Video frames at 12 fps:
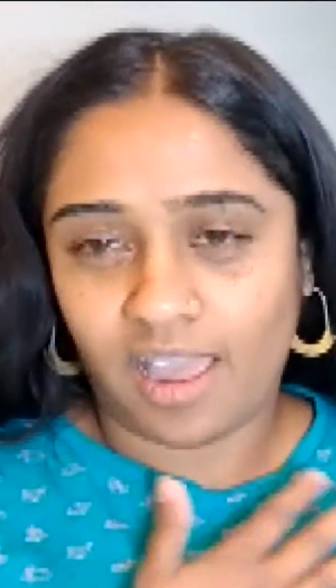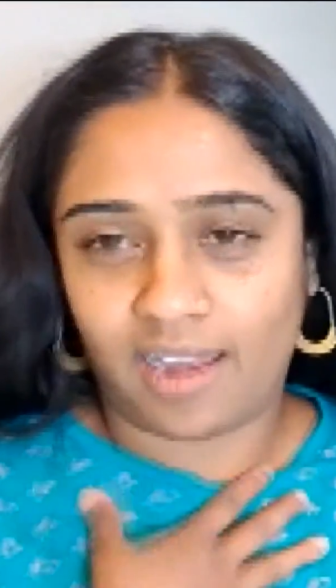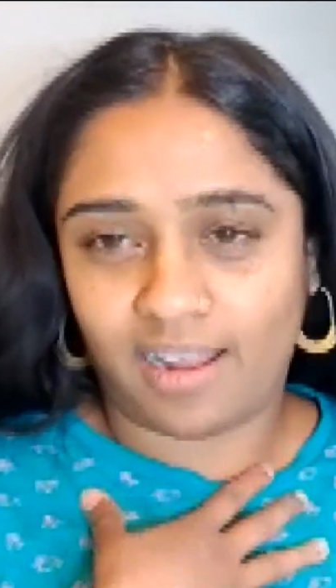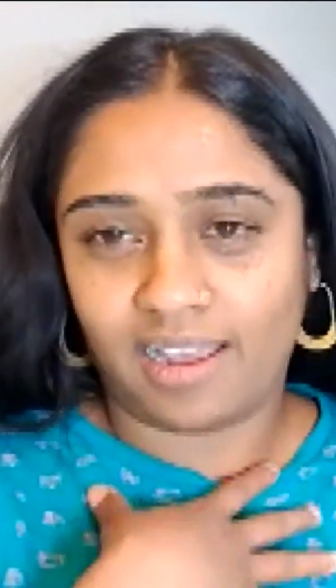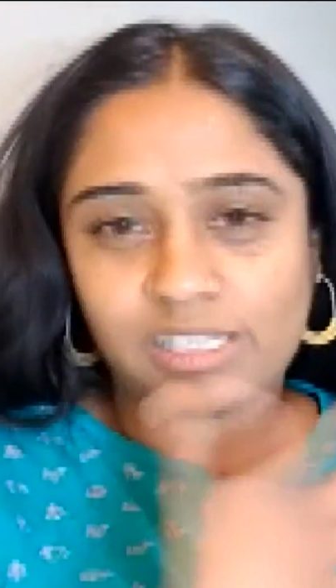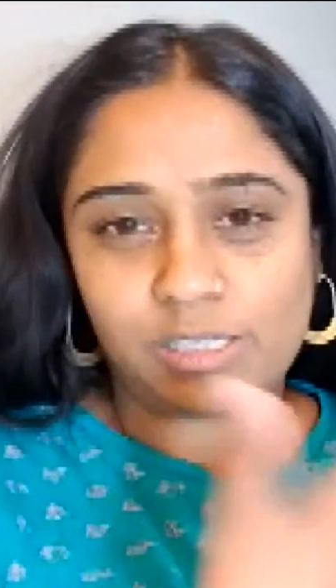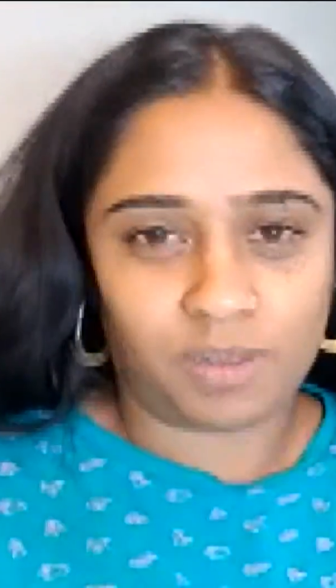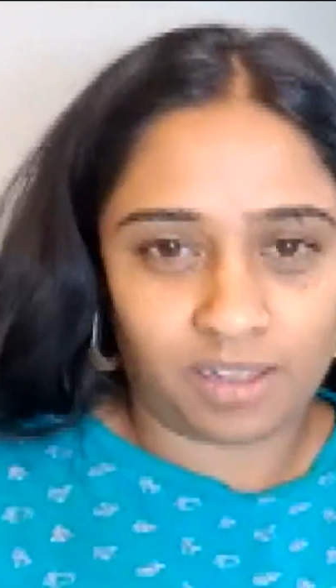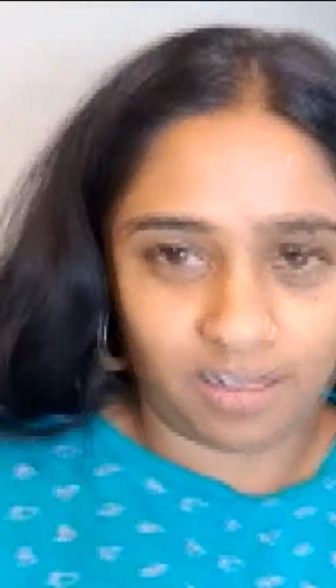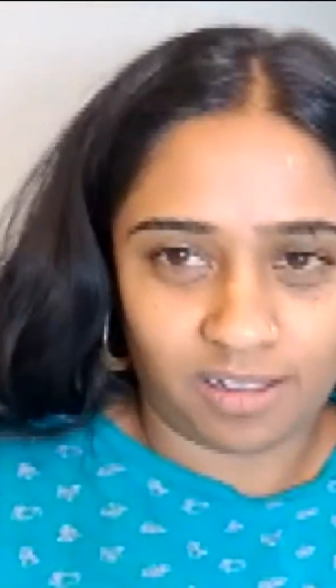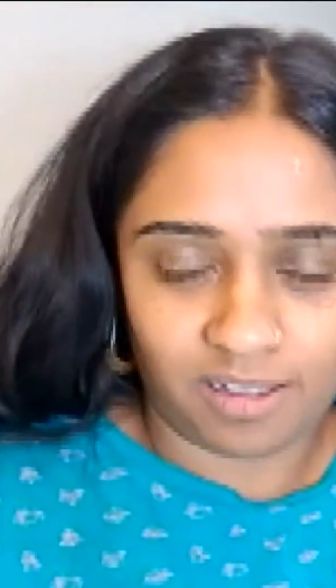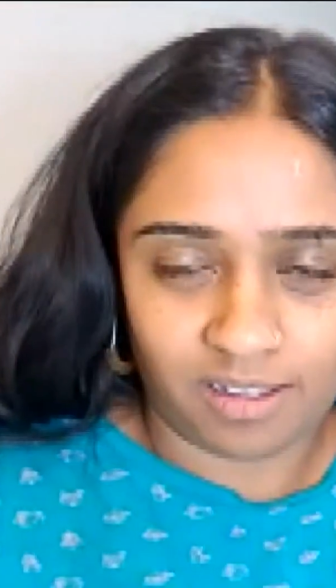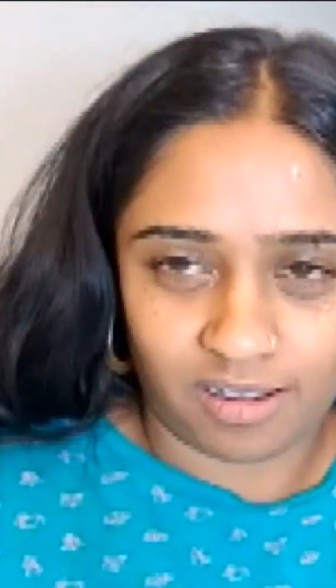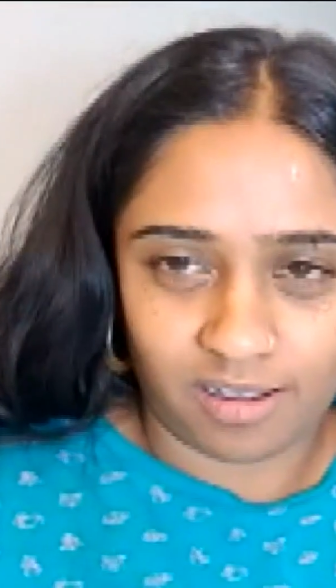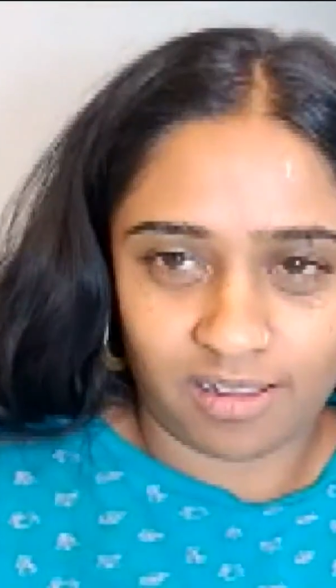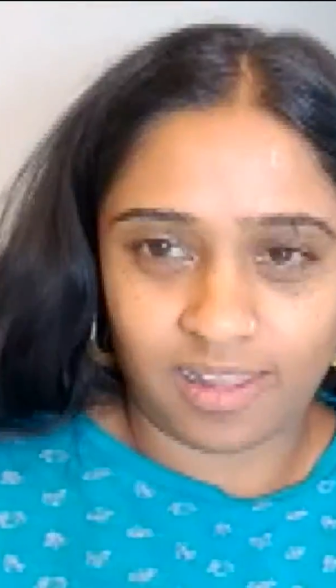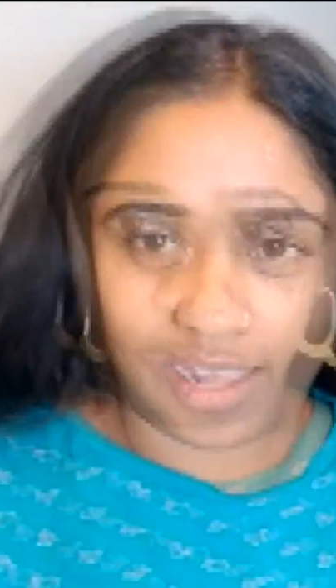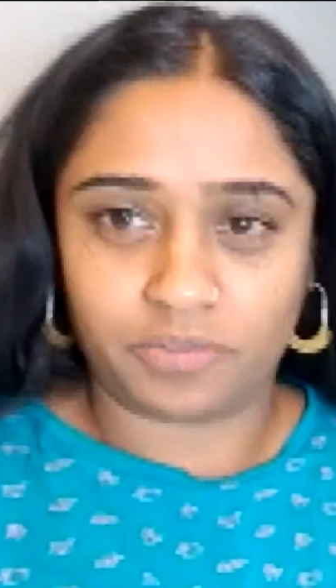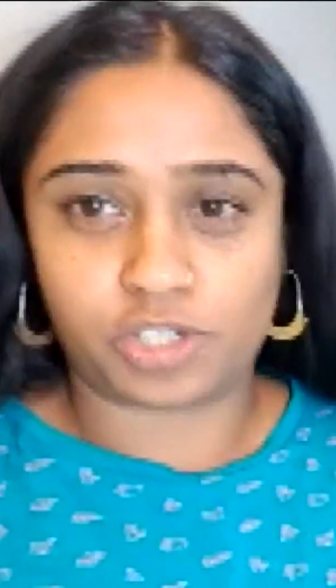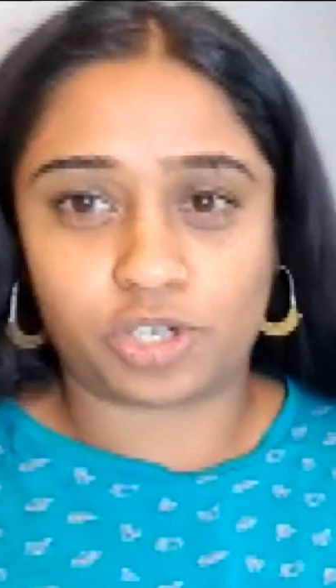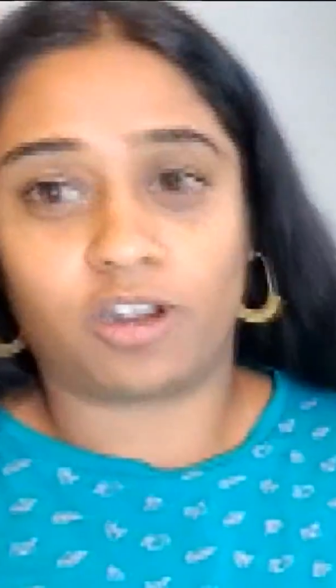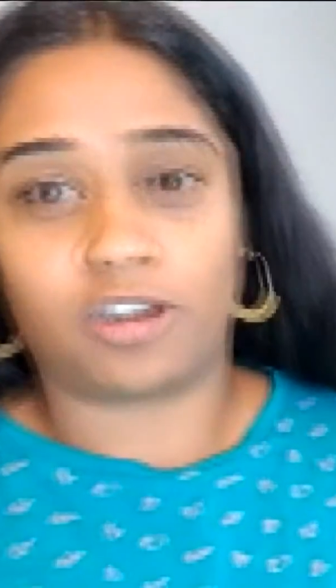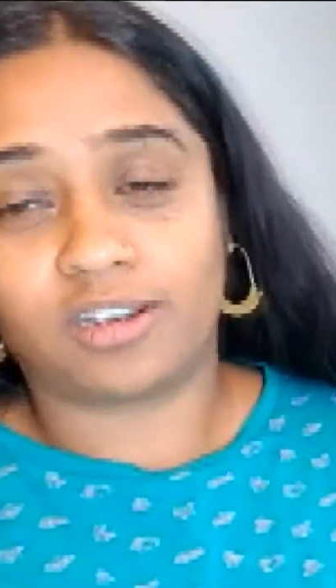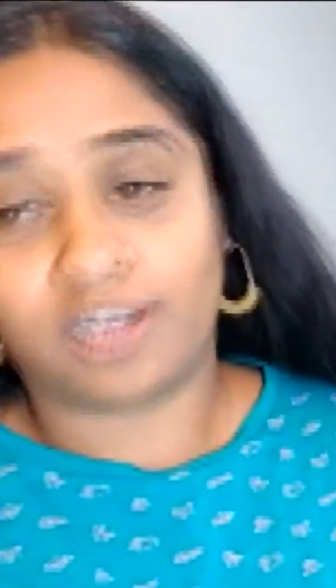and I speak uh, language
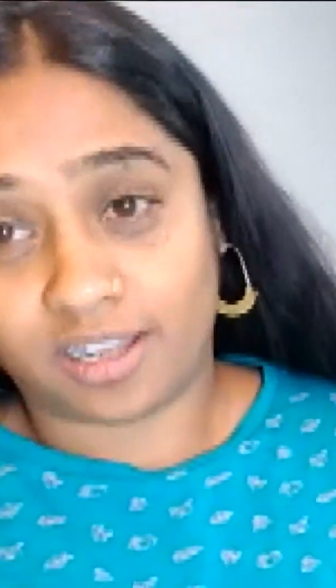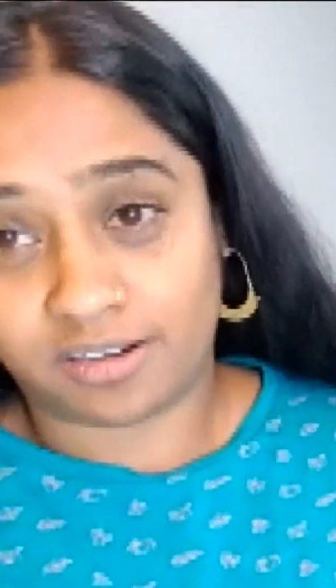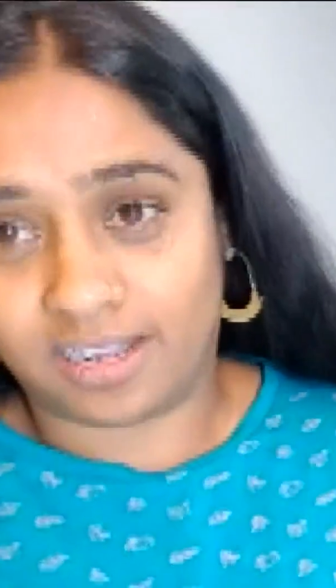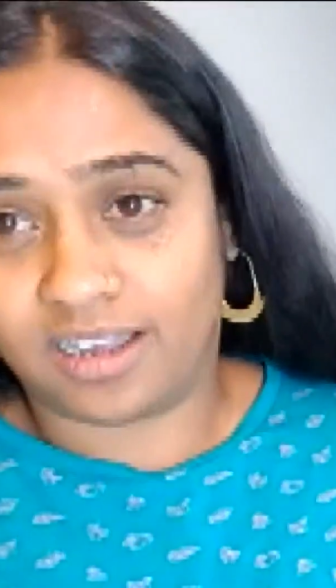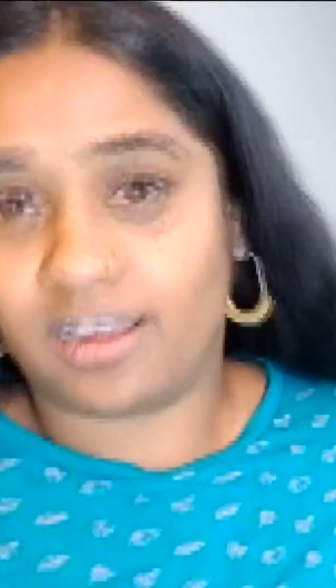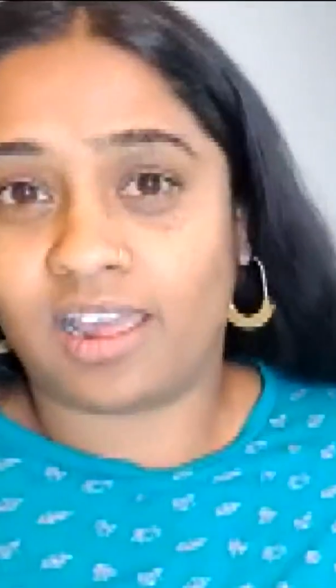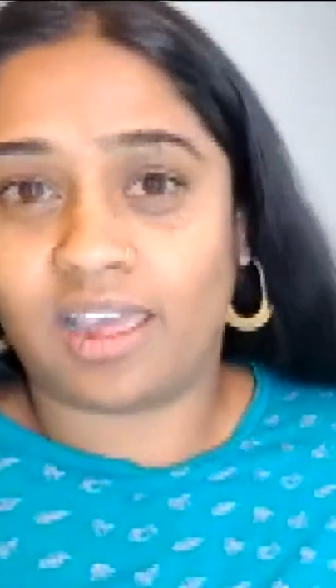called Kannada.